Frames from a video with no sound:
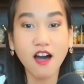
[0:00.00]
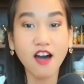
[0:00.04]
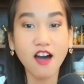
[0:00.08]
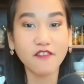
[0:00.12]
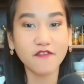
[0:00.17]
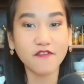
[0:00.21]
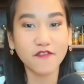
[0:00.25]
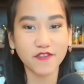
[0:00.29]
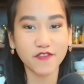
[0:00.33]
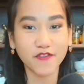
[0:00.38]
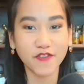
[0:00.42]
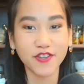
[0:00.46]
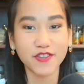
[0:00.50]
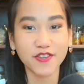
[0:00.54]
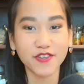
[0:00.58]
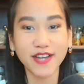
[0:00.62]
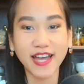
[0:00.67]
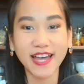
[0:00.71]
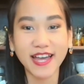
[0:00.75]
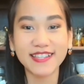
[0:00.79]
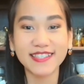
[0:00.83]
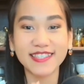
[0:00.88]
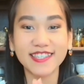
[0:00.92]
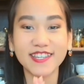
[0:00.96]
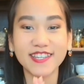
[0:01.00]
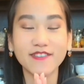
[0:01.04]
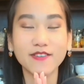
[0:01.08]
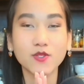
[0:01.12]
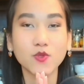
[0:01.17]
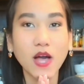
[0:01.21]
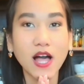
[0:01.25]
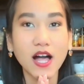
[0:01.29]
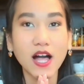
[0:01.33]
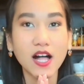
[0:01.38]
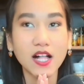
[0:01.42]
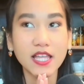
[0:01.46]
offer for you guys here as
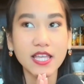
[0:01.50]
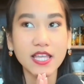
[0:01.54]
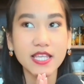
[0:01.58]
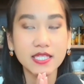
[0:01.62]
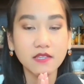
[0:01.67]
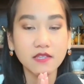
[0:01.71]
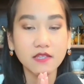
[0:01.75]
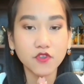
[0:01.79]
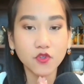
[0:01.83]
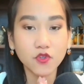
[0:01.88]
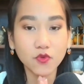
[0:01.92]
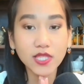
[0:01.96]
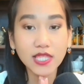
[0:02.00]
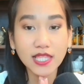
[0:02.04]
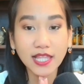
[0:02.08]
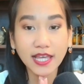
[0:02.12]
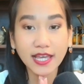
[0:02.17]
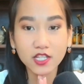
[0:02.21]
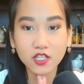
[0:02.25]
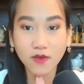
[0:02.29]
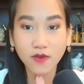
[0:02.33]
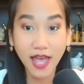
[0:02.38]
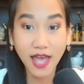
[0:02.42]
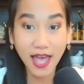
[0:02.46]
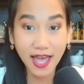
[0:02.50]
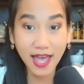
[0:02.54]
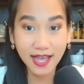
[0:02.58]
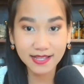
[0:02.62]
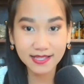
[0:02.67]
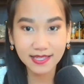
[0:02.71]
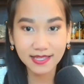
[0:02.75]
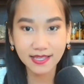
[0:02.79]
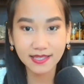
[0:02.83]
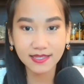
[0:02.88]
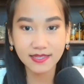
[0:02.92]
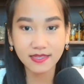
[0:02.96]
well. It's if you would like to
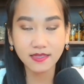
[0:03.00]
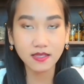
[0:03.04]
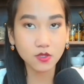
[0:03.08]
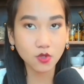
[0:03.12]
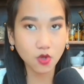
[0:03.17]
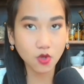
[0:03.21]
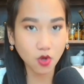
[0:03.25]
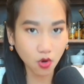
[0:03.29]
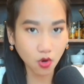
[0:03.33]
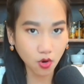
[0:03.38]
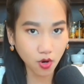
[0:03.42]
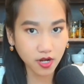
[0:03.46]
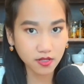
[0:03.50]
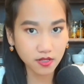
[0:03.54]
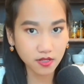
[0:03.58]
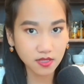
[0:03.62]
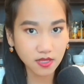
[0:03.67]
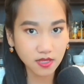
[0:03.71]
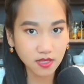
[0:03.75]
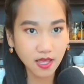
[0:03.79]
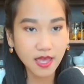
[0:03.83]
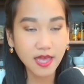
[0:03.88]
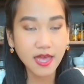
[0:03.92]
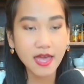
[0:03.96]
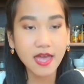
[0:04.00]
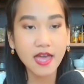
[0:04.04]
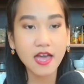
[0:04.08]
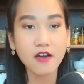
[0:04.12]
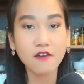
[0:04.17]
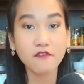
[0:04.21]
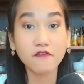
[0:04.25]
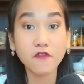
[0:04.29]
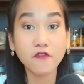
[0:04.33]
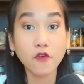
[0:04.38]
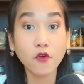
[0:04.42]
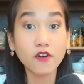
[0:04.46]
access this course
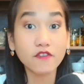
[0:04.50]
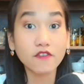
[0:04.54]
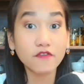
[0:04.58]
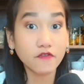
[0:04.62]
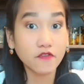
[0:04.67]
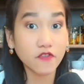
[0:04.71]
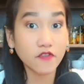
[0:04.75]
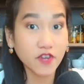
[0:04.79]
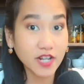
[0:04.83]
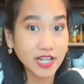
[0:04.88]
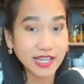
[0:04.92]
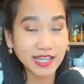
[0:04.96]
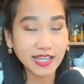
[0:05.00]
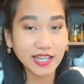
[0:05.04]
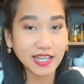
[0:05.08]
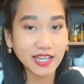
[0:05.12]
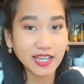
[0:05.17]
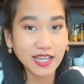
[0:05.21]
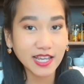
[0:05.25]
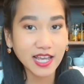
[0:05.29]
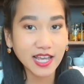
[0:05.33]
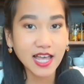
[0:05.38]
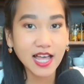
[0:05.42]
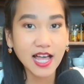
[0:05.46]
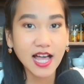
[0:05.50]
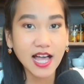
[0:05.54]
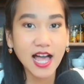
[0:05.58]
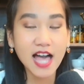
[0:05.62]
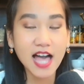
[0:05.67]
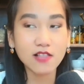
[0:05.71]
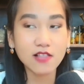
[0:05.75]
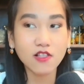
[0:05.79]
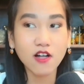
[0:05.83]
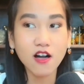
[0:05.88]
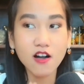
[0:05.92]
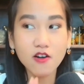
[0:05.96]
for free,
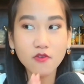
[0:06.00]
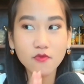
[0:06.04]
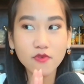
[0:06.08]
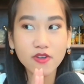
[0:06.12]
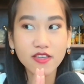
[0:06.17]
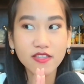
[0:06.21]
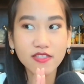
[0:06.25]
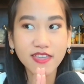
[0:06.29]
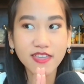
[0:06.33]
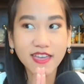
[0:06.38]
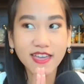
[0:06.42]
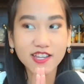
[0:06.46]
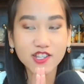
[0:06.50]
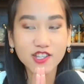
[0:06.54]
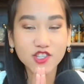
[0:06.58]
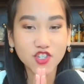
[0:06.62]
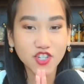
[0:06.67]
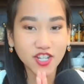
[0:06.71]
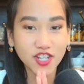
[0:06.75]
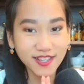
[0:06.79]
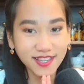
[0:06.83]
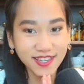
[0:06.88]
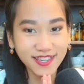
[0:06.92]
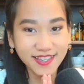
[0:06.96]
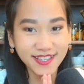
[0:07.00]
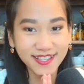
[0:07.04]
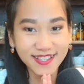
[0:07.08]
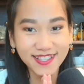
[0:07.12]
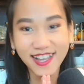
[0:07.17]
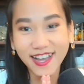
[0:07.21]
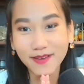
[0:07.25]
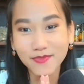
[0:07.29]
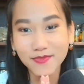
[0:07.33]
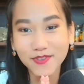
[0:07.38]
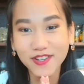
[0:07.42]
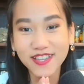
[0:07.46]
along with a Gene Keys
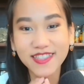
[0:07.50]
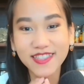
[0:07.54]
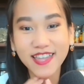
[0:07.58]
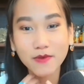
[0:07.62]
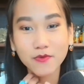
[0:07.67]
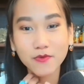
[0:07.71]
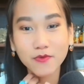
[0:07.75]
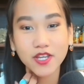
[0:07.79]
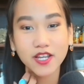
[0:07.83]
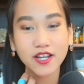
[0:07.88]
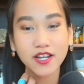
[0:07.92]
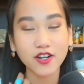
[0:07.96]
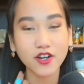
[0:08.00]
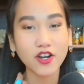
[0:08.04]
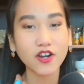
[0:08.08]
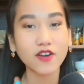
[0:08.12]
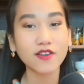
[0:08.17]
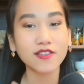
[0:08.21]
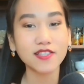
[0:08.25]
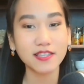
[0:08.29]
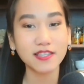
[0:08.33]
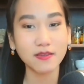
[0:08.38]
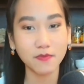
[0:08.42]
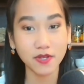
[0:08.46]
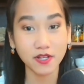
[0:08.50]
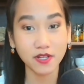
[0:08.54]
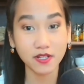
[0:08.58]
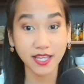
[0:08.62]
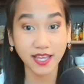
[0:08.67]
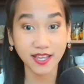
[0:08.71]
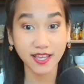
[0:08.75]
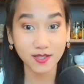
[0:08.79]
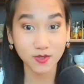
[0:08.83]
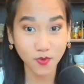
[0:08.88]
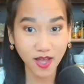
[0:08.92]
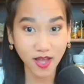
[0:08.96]
library that we are currently
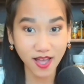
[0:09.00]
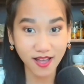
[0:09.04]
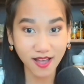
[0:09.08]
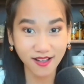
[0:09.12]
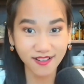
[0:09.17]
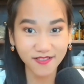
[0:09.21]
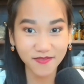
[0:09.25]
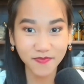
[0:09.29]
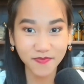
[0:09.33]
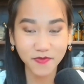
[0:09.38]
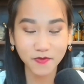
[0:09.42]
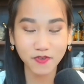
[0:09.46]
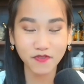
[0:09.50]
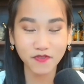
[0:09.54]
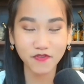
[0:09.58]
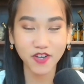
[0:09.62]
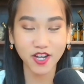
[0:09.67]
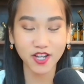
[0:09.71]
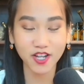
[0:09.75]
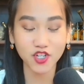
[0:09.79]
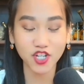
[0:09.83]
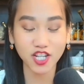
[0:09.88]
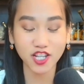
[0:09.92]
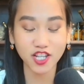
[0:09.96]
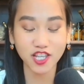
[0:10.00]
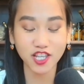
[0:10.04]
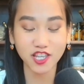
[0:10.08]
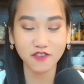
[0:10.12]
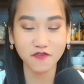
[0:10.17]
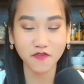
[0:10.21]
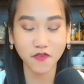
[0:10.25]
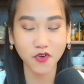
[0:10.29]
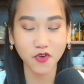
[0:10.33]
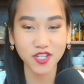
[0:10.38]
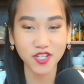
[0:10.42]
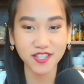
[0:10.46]
building as well. We've got Gene Key
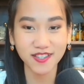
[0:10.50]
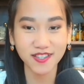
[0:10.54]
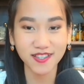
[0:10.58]
for